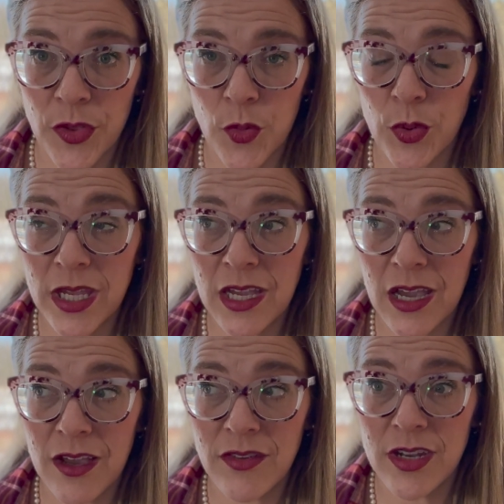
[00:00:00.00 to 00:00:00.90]
We
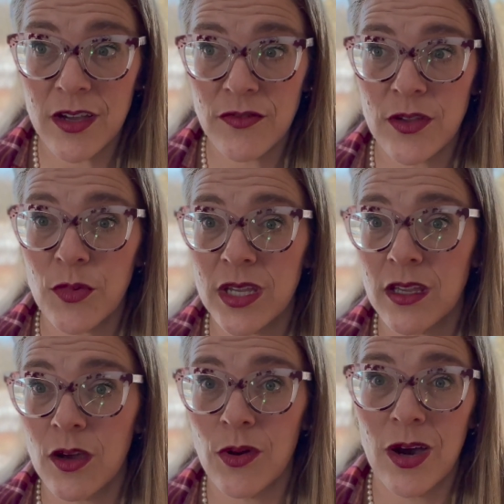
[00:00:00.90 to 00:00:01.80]
have enough that we can
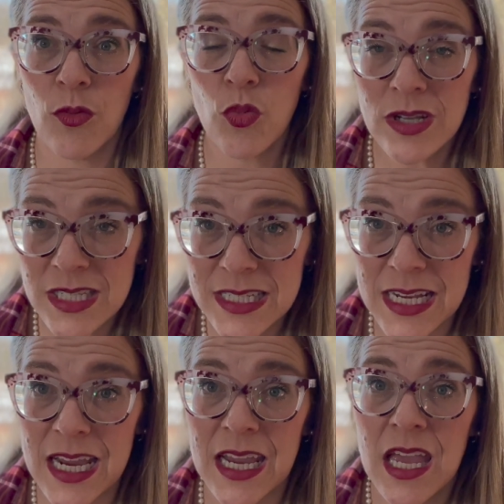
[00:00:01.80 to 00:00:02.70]
go out once a
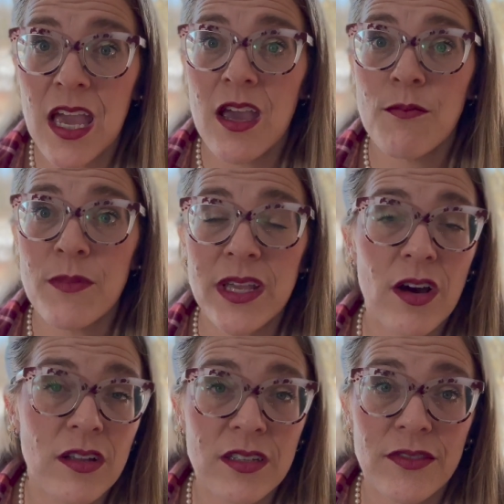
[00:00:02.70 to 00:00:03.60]
day, meet
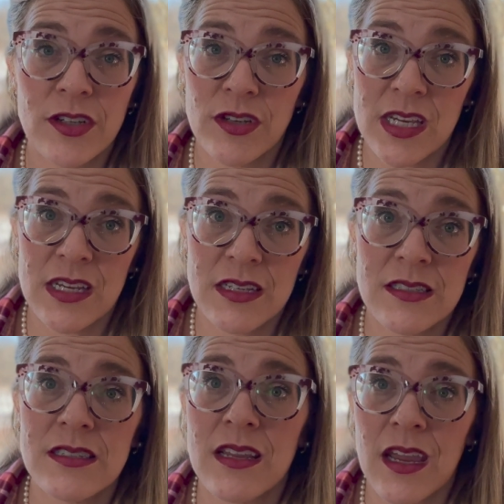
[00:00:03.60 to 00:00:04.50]
all of their
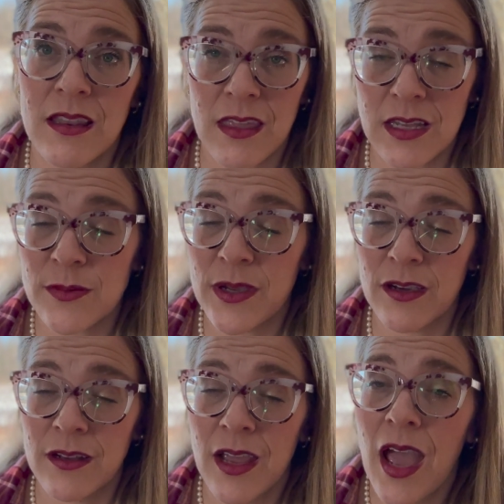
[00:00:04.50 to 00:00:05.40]
needs, and things be
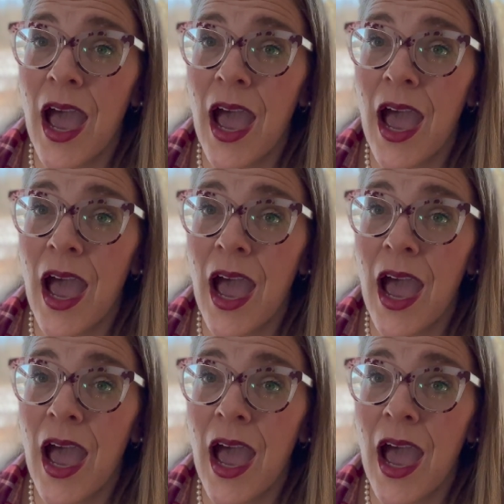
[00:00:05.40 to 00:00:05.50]
good.